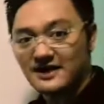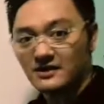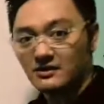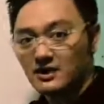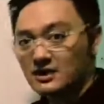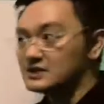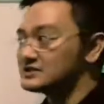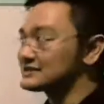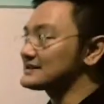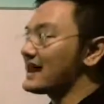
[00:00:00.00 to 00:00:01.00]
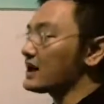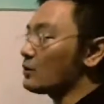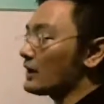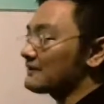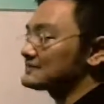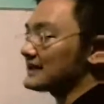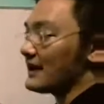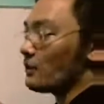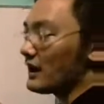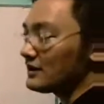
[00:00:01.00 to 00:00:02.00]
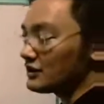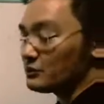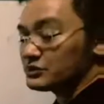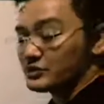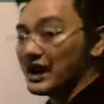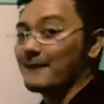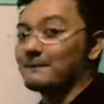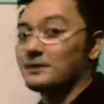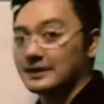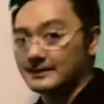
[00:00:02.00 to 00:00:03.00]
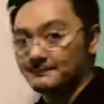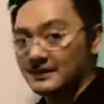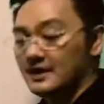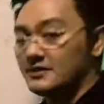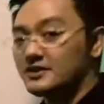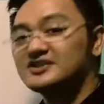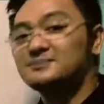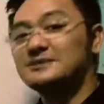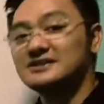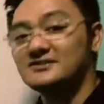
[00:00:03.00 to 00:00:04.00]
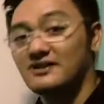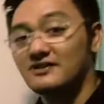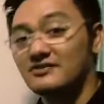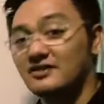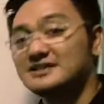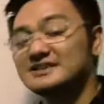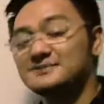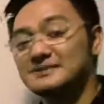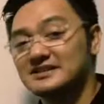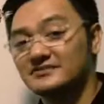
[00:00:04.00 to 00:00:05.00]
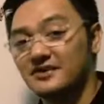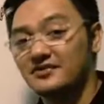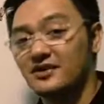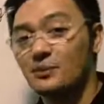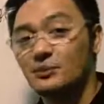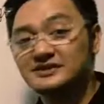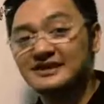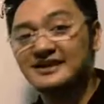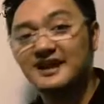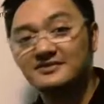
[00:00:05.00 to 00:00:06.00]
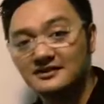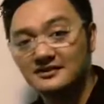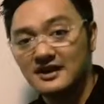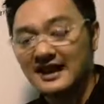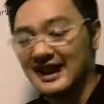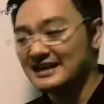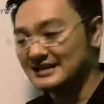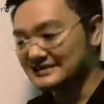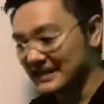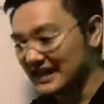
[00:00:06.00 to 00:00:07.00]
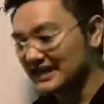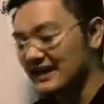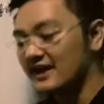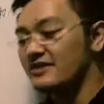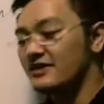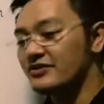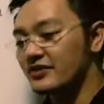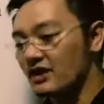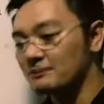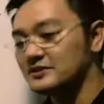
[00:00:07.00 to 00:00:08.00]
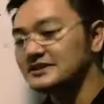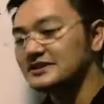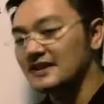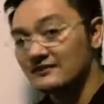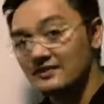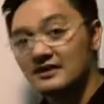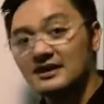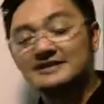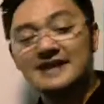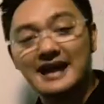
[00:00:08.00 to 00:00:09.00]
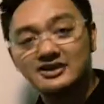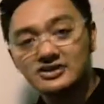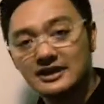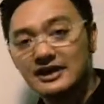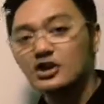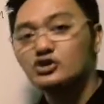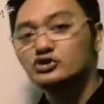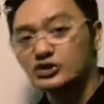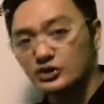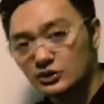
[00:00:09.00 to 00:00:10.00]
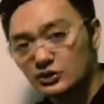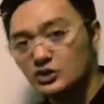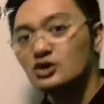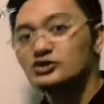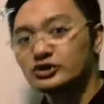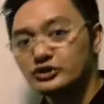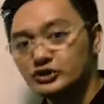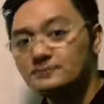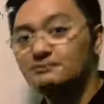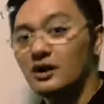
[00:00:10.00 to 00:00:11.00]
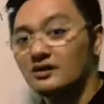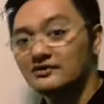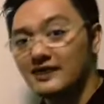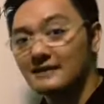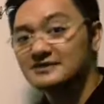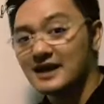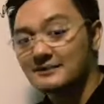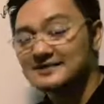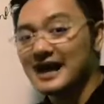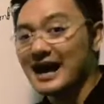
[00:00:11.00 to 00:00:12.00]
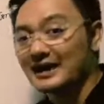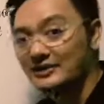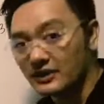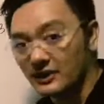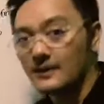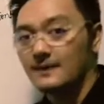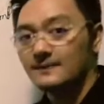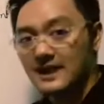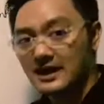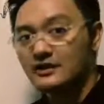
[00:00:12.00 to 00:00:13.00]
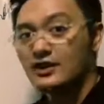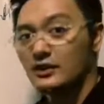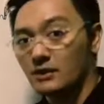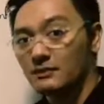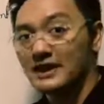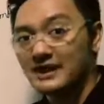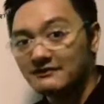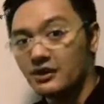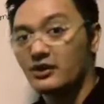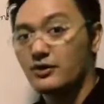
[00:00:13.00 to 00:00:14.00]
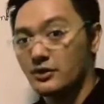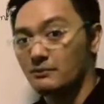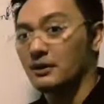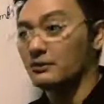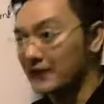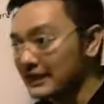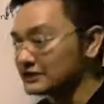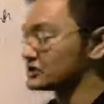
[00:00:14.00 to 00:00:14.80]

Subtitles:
Can you follow? Just like what I've said a while ago with your heparin, there is a specific therapeutic level. And I said the therapeutic level is actually 2 to 2.5 times higher than the normal level or the normal